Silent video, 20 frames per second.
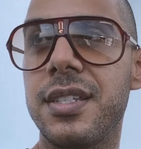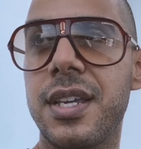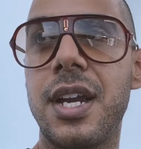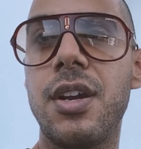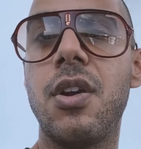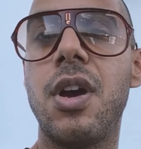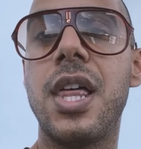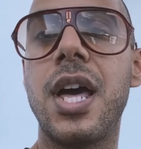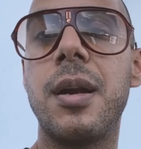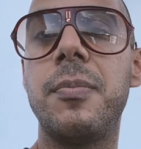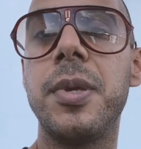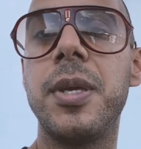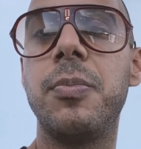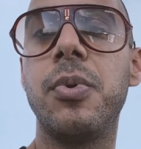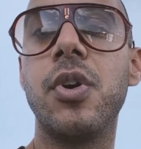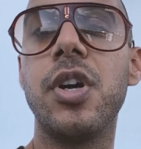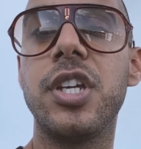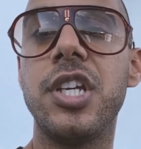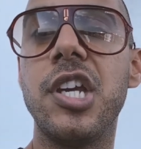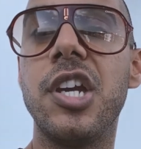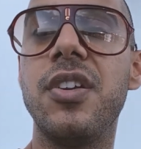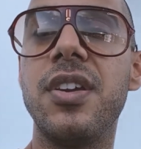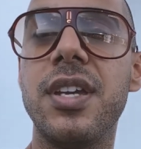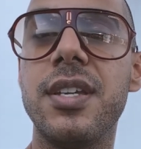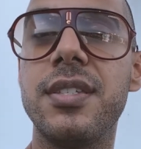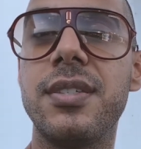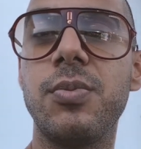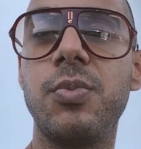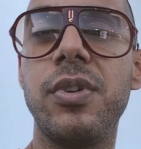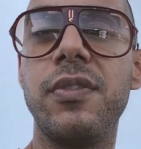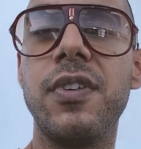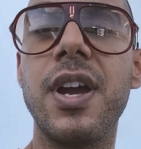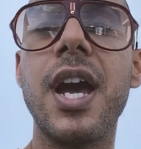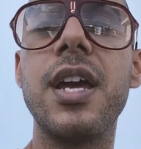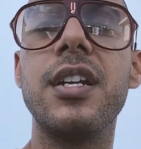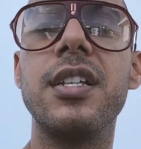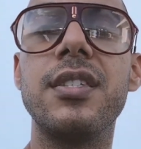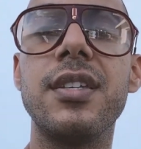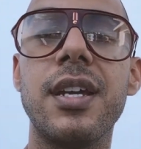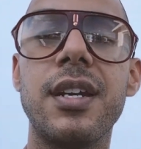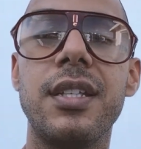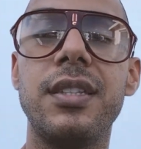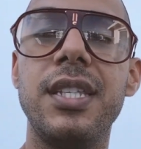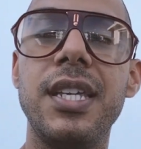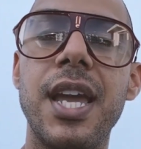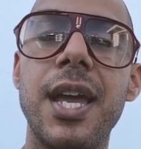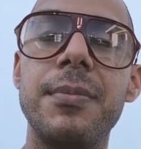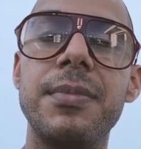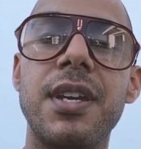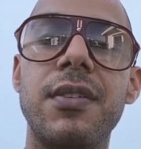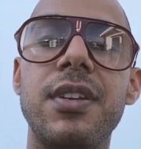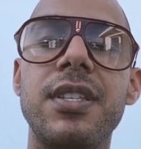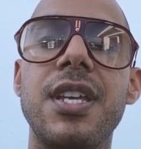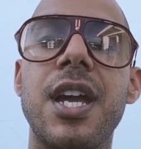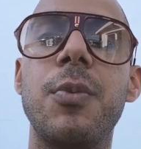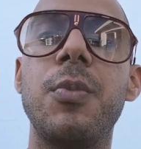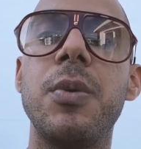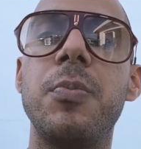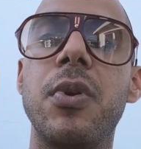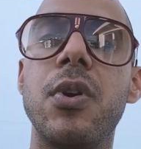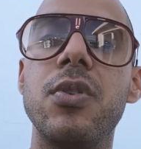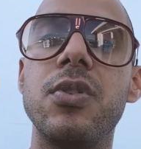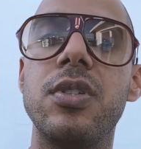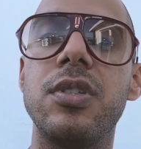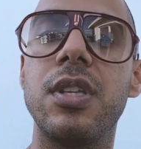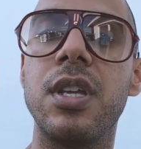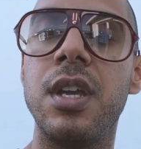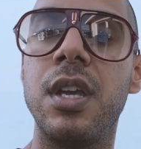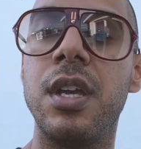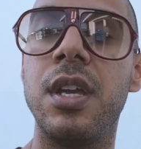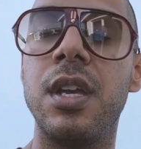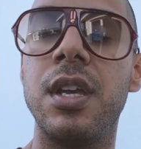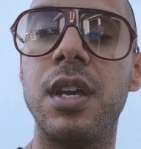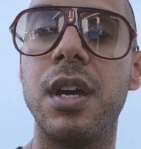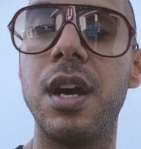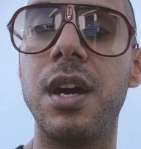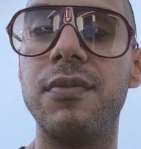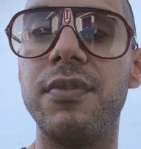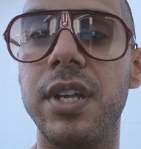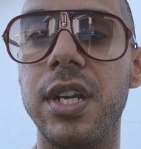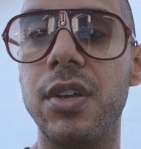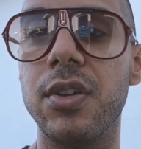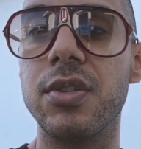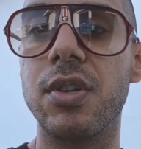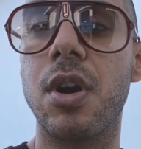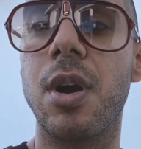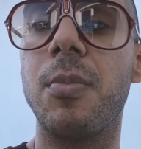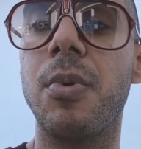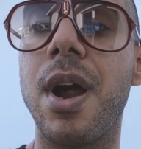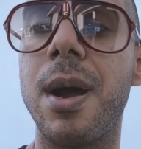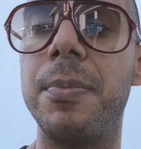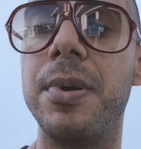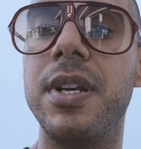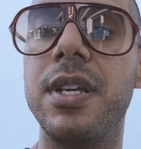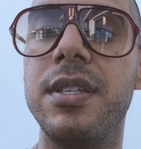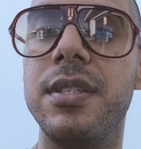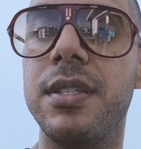I know a lot of people are curious. We've gotten a ton of DMs every time we post videos on our properties.